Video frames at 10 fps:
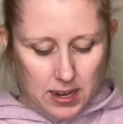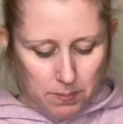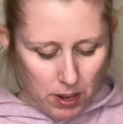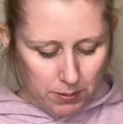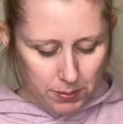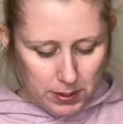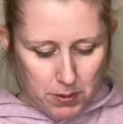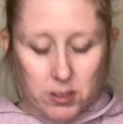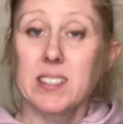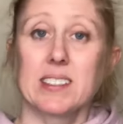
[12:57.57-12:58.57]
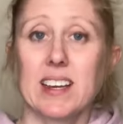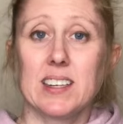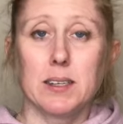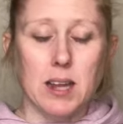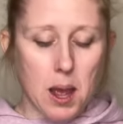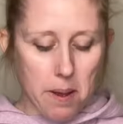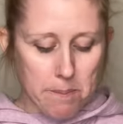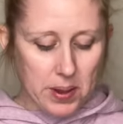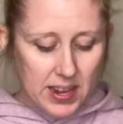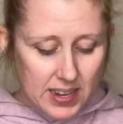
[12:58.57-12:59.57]
and probably most exciting
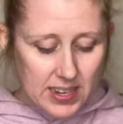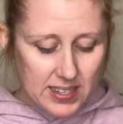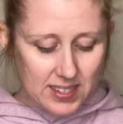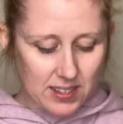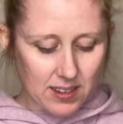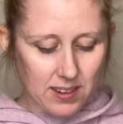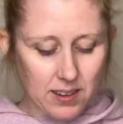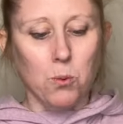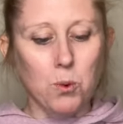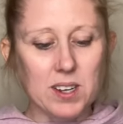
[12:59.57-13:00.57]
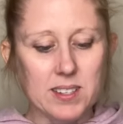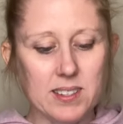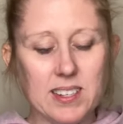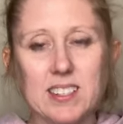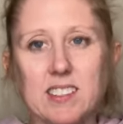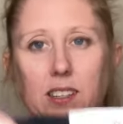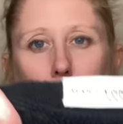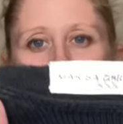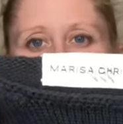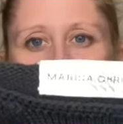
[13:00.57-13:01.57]
piece was this
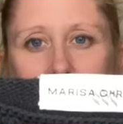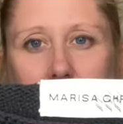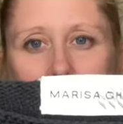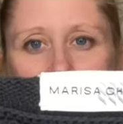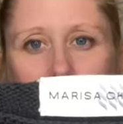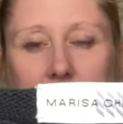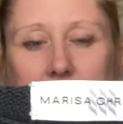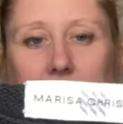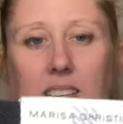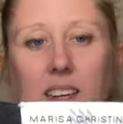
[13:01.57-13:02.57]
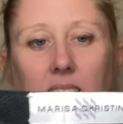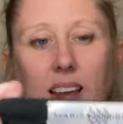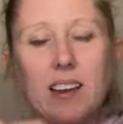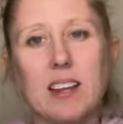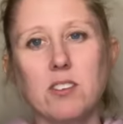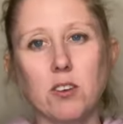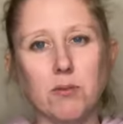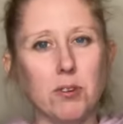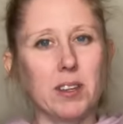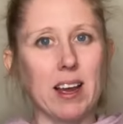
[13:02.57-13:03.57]
Marissa Christina, and I
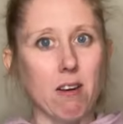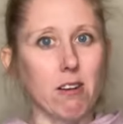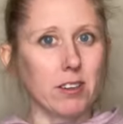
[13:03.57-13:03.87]
don't know that all